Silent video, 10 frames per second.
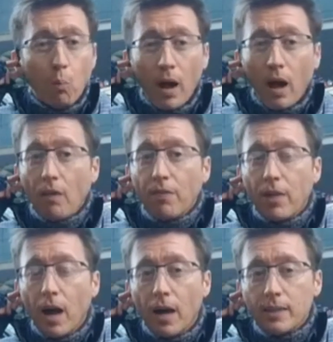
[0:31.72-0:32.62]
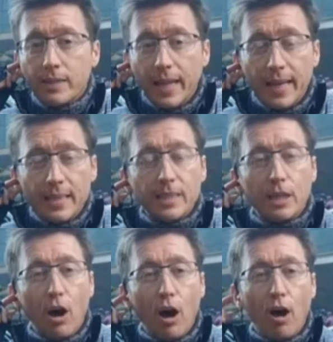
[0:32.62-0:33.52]
Um, well, the
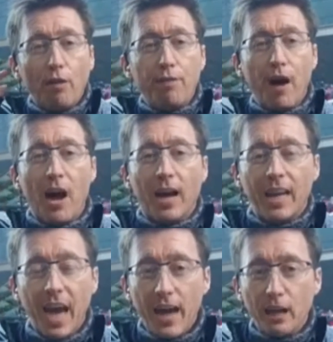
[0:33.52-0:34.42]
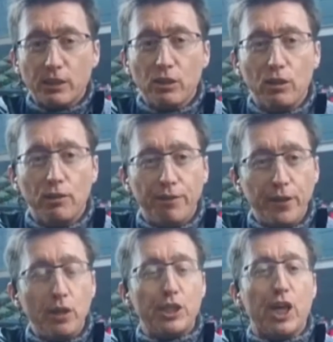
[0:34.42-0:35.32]
scenes of uh, chaos and
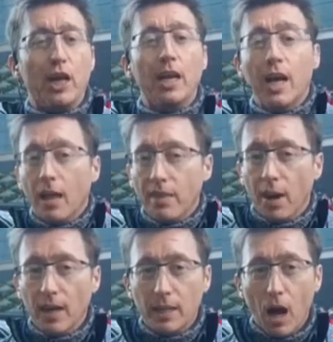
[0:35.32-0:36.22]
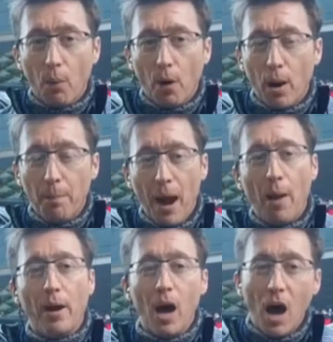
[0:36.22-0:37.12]
confusion that uh, were
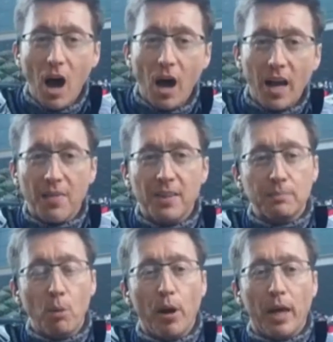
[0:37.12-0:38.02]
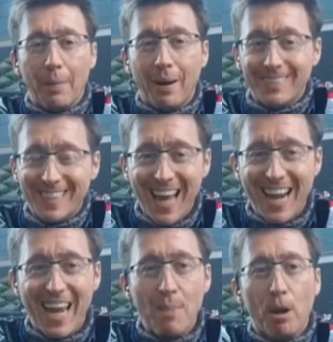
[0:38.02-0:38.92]
apparent earlier this morning, about
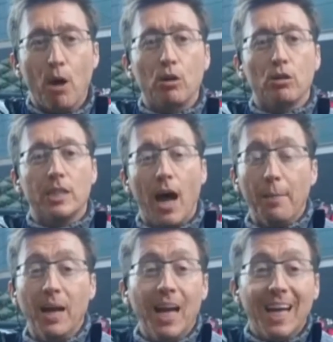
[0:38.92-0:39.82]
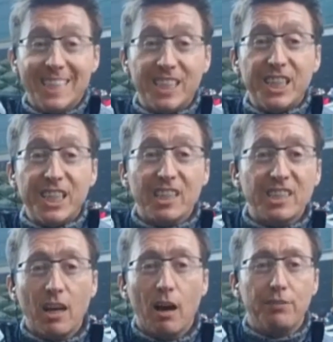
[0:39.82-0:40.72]
10 a.m. local time,
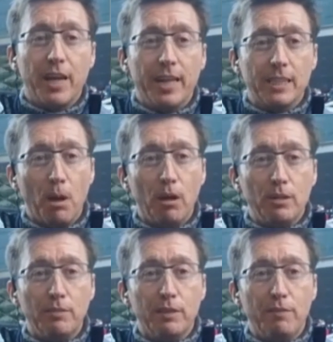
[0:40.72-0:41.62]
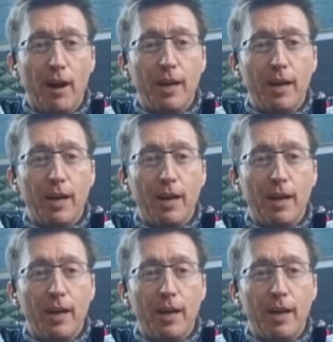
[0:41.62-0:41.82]
just after that explosive